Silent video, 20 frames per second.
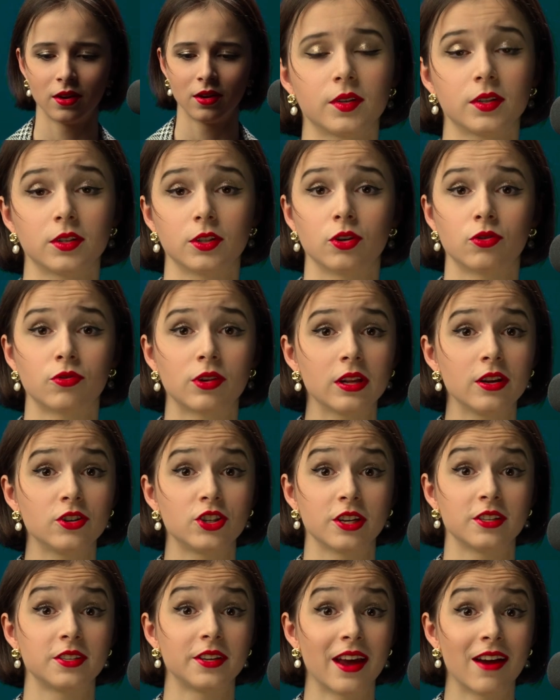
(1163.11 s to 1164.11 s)
So really
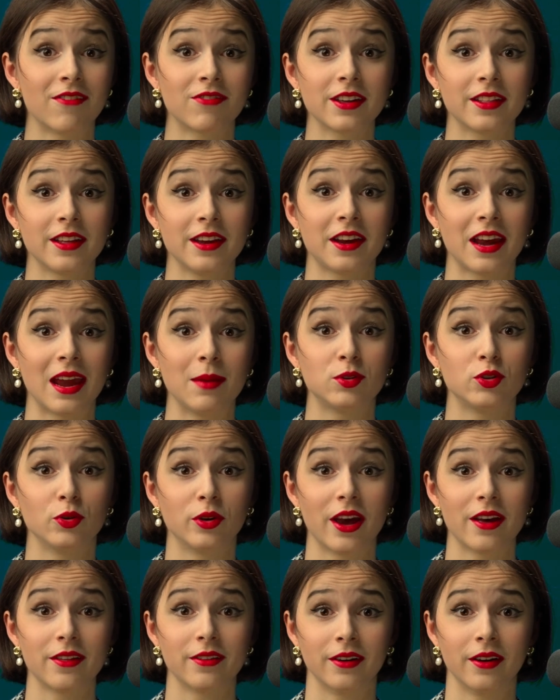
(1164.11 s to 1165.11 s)
just everything came
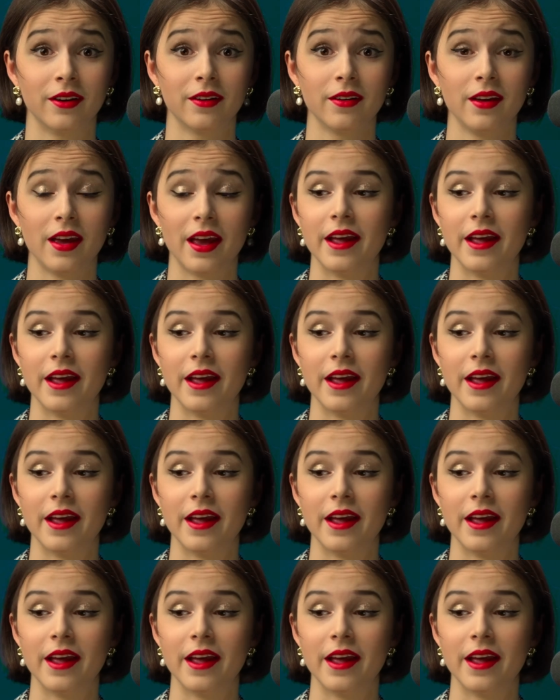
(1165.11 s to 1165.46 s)
together,